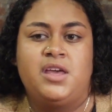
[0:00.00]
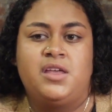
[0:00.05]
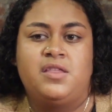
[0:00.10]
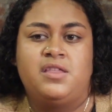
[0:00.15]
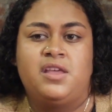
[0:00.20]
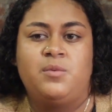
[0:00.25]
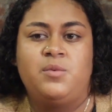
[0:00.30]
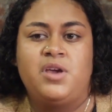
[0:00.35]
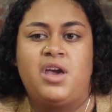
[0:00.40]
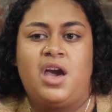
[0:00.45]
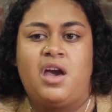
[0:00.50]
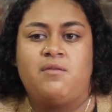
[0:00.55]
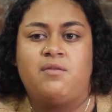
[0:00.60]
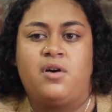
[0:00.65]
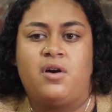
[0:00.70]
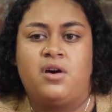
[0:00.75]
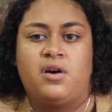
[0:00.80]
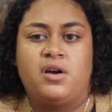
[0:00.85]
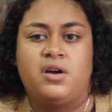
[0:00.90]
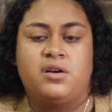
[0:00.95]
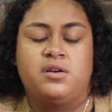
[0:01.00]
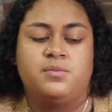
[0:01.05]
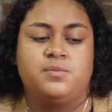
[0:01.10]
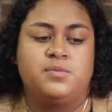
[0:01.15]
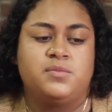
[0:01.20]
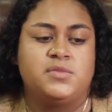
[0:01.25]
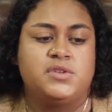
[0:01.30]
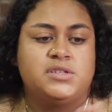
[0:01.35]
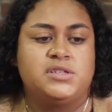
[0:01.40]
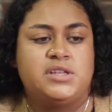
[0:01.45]
Then we have our
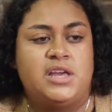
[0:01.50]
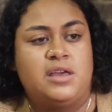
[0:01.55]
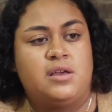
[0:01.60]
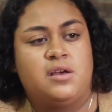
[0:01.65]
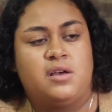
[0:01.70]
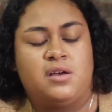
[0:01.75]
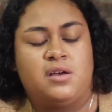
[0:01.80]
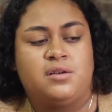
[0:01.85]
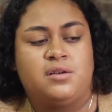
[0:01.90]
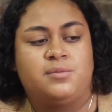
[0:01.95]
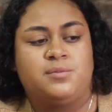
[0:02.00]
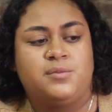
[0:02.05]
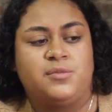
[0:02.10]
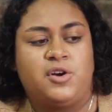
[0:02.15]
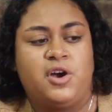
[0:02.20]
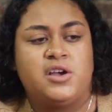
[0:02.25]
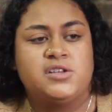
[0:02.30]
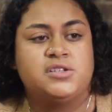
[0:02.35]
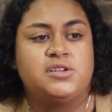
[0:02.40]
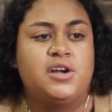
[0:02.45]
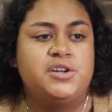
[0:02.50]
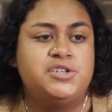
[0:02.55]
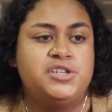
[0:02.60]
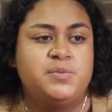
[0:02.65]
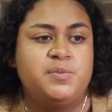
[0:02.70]
state cross-country